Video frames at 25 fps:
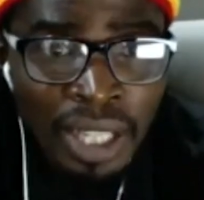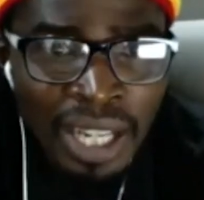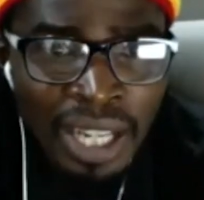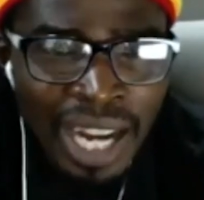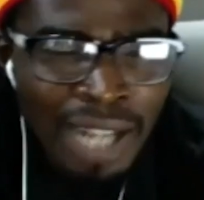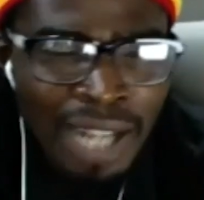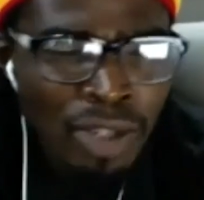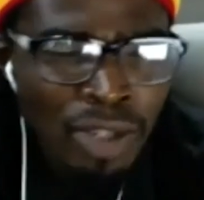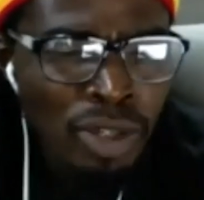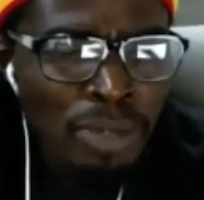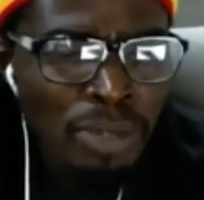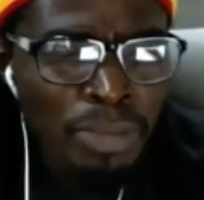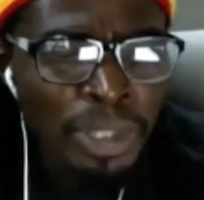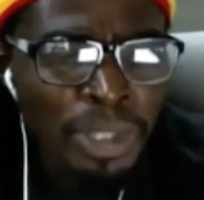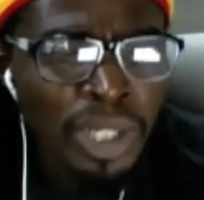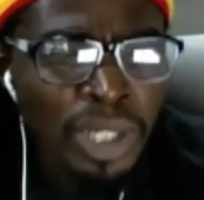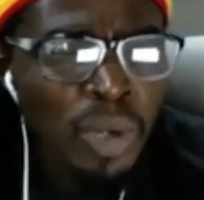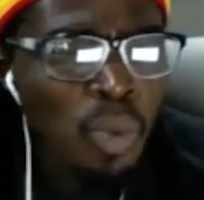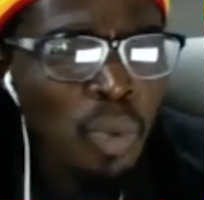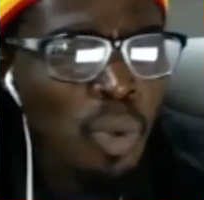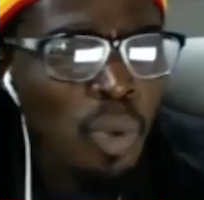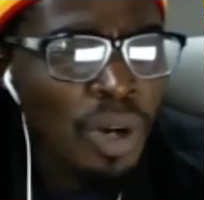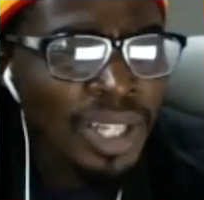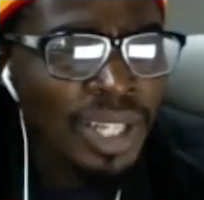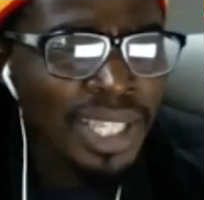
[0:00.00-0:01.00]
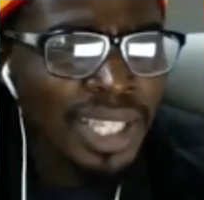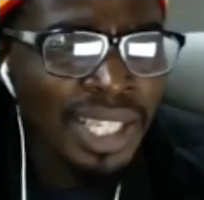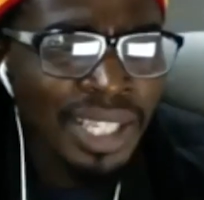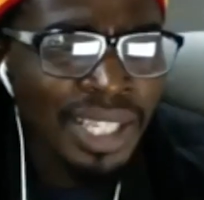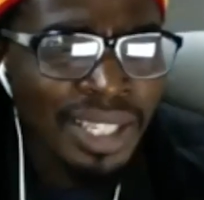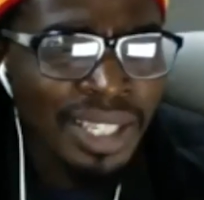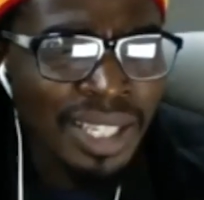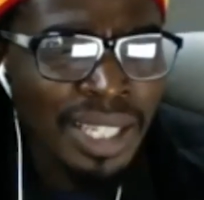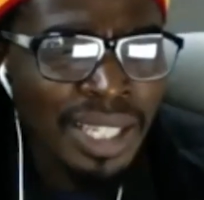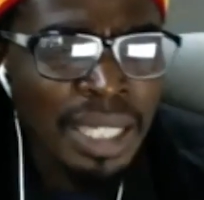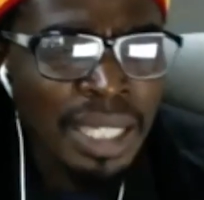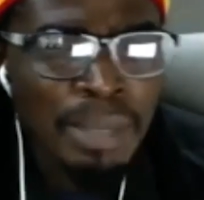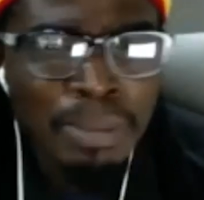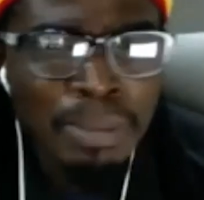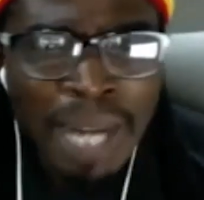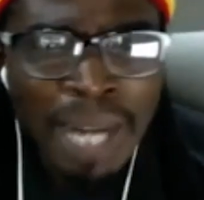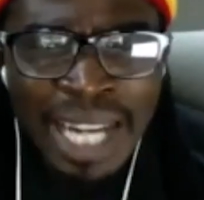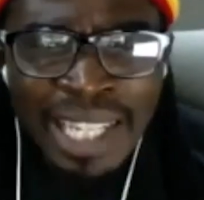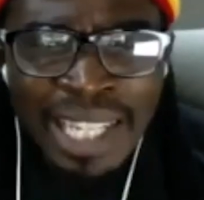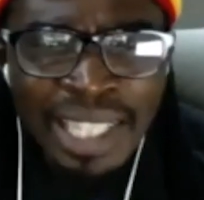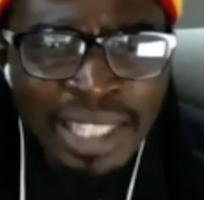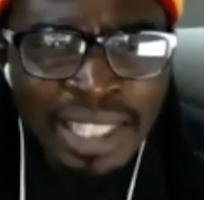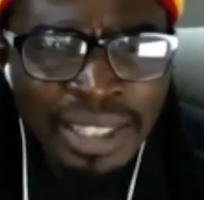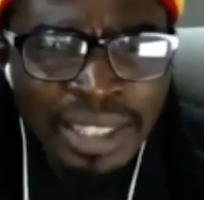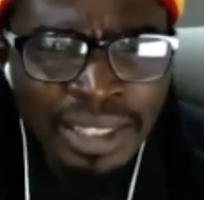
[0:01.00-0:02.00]
And somebody walked in
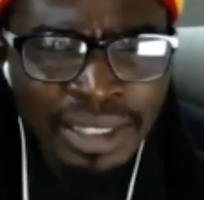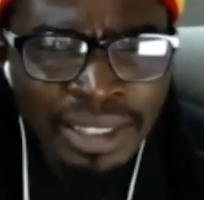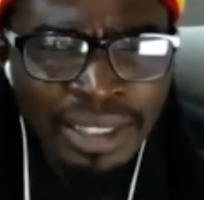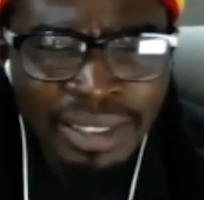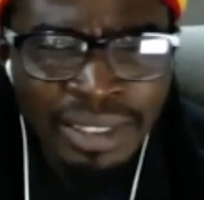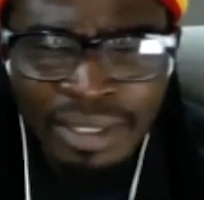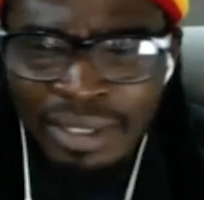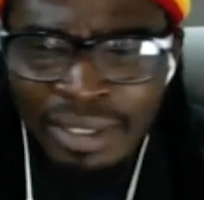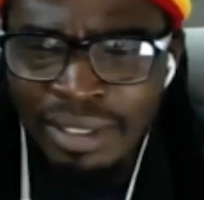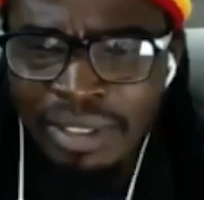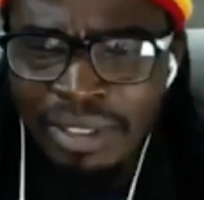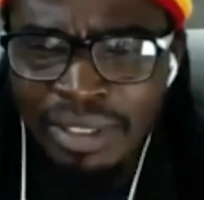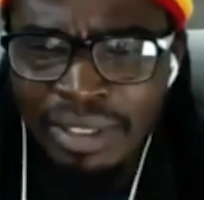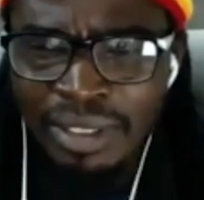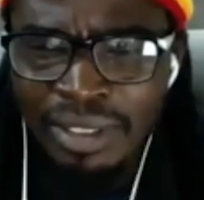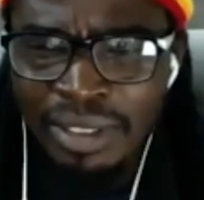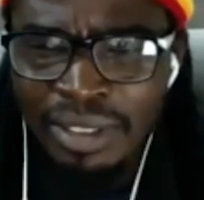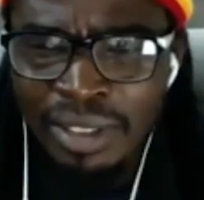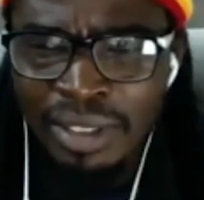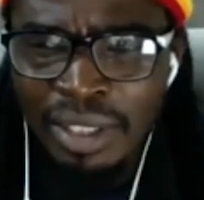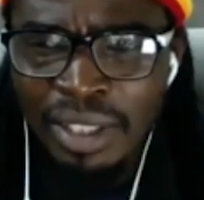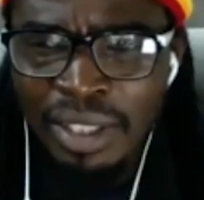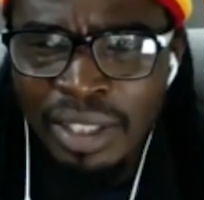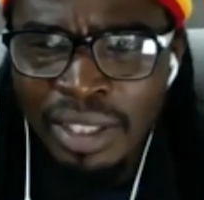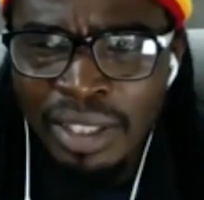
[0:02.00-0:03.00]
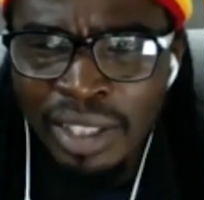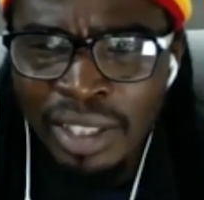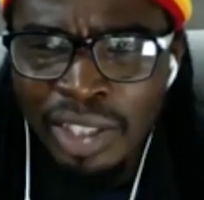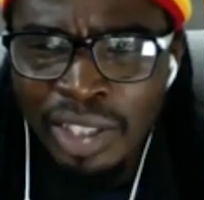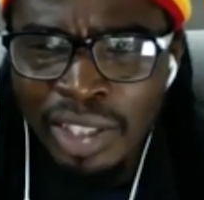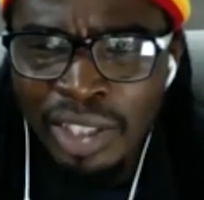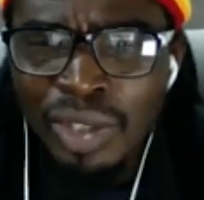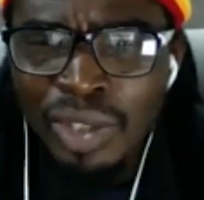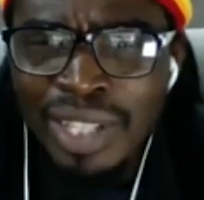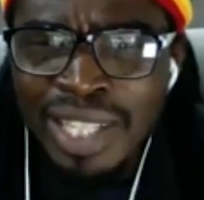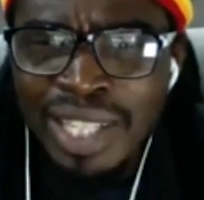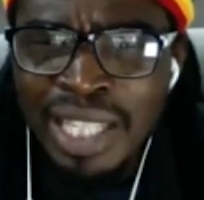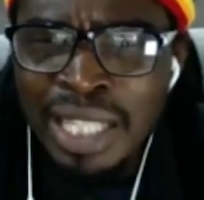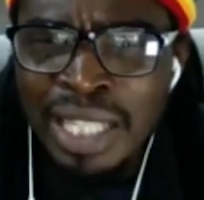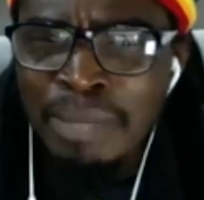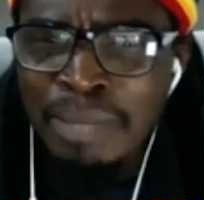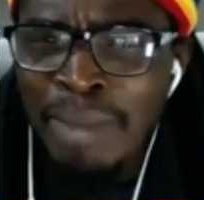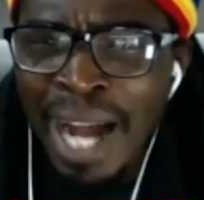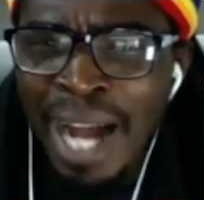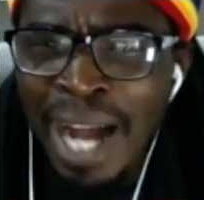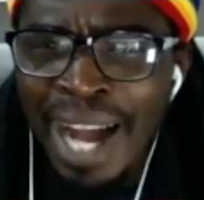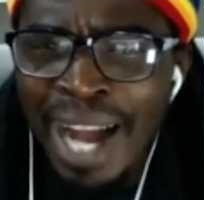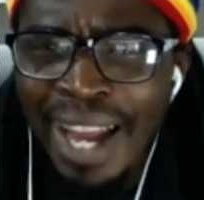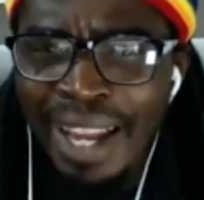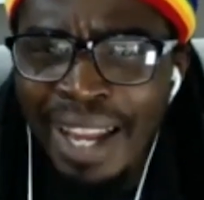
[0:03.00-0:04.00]
smiling. You know this
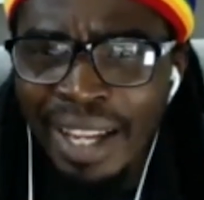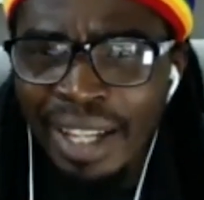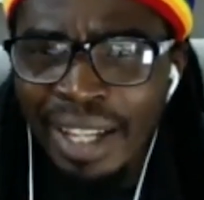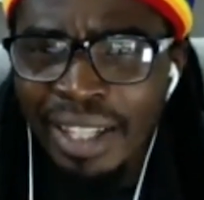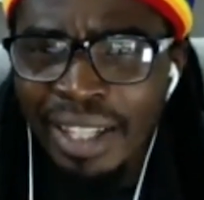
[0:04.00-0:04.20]
smile.